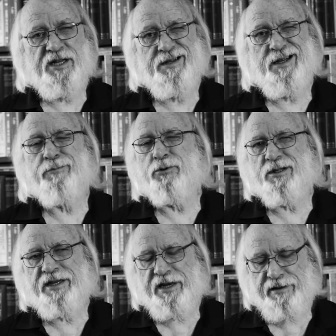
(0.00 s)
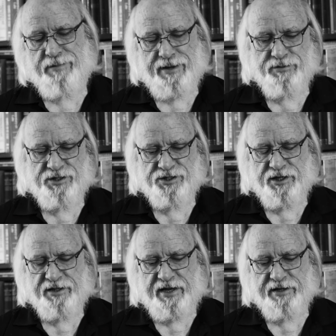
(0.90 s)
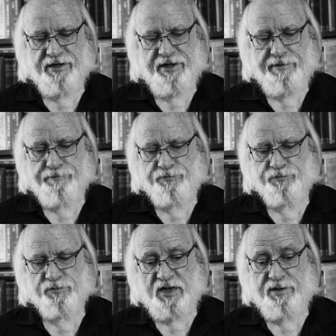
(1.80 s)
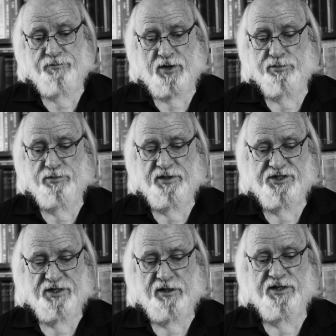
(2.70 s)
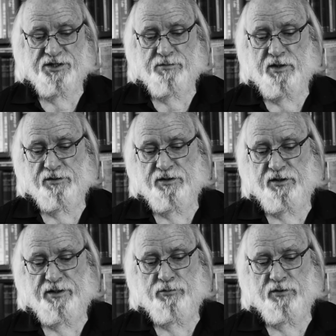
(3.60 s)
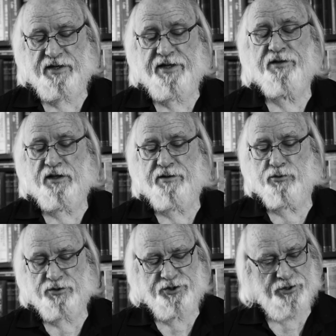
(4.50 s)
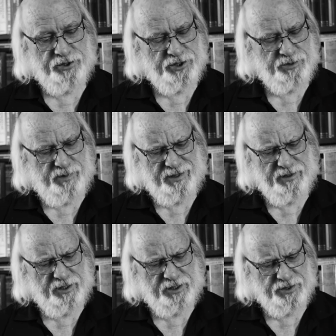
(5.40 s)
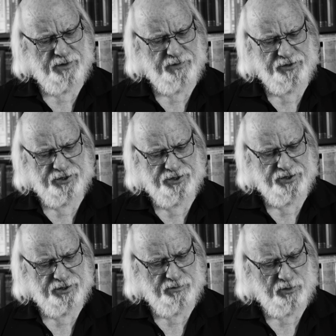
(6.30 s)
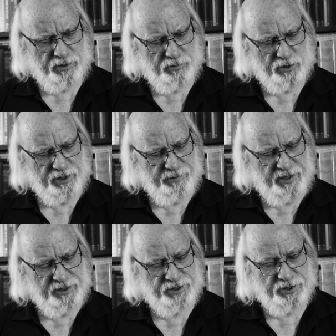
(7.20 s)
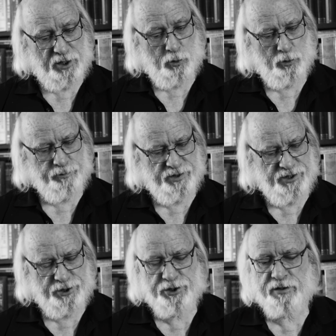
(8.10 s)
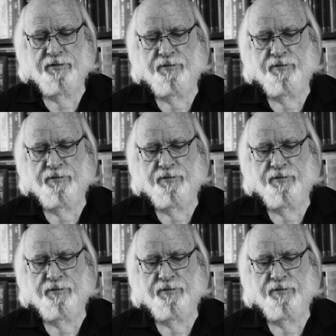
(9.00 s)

and liberal-leaning Baptists in that day, and probably still is among the liberal in the liberal churches. But the conservative churches are more and more committed to the old position